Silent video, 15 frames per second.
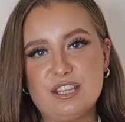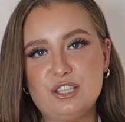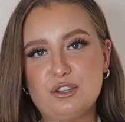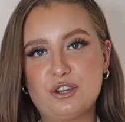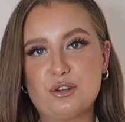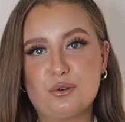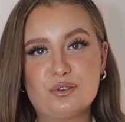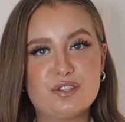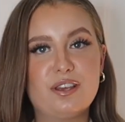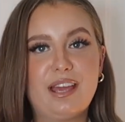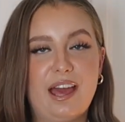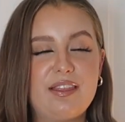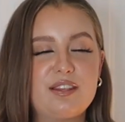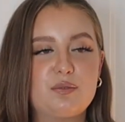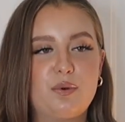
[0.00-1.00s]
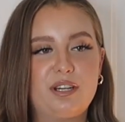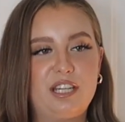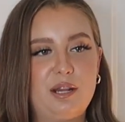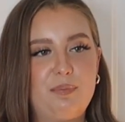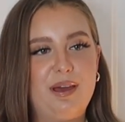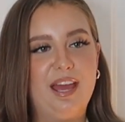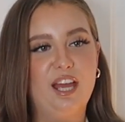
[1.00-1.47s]
you could also get this one
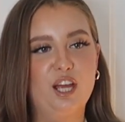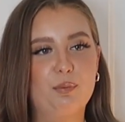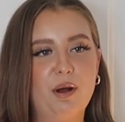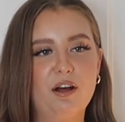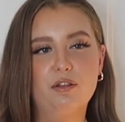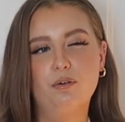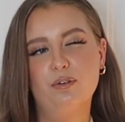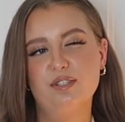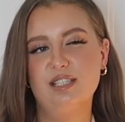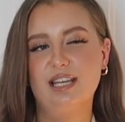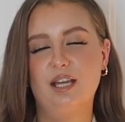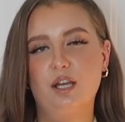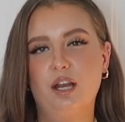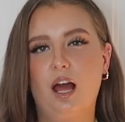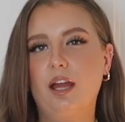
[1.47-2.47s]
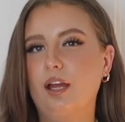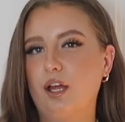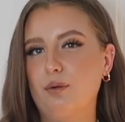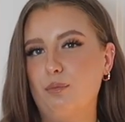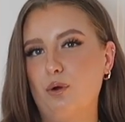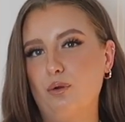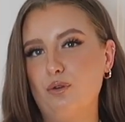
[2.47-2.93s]
in a pink, but I thought stick it like
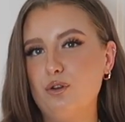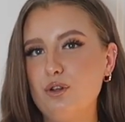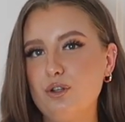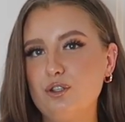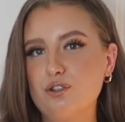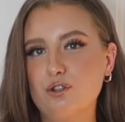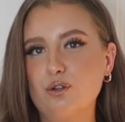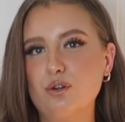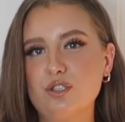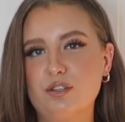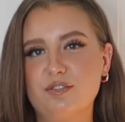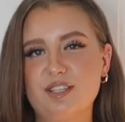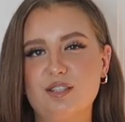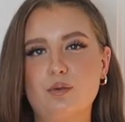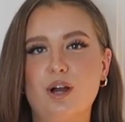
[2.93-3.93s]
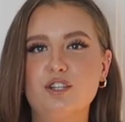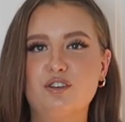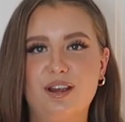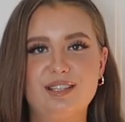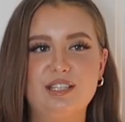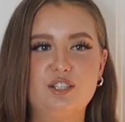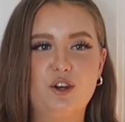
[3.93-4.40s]
a more neutral, because obviously it's quite a
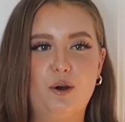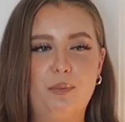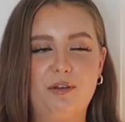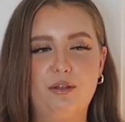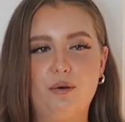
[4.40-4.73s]
dressy top.